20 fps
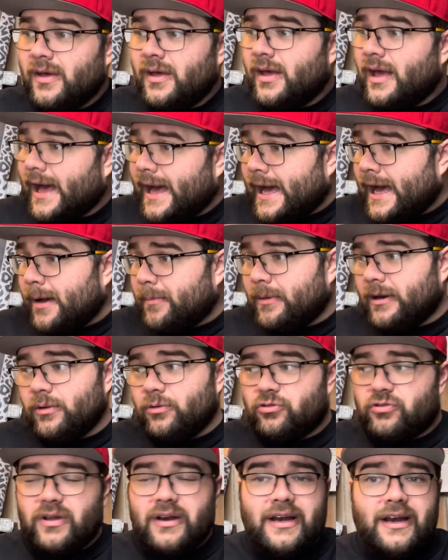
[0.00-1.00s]
But it was
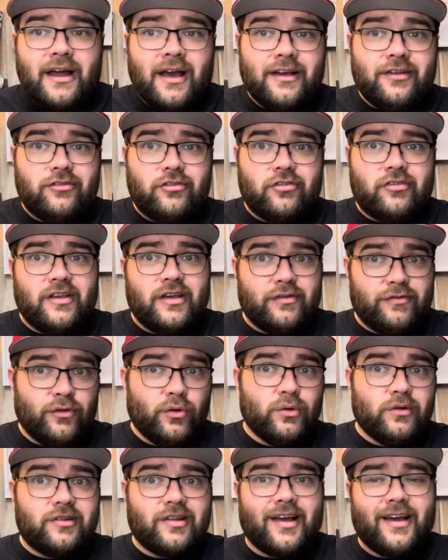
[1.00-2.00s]
really nice to see a
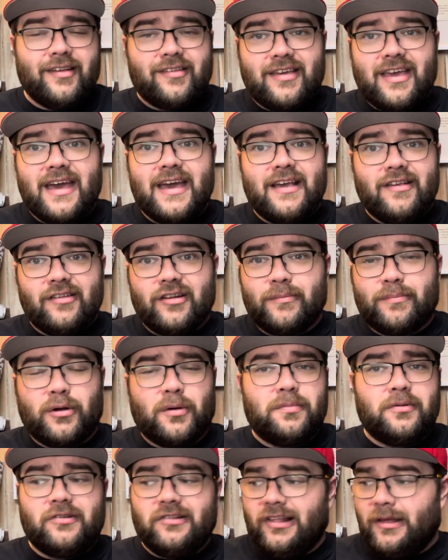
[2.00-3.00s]
full-size case and a
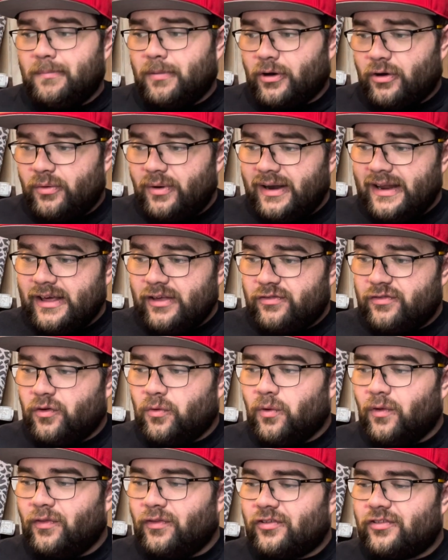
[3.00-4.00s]
proper slip on a release for
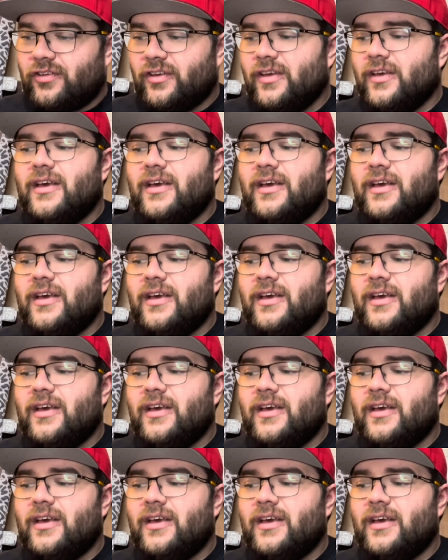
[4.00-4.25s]
once.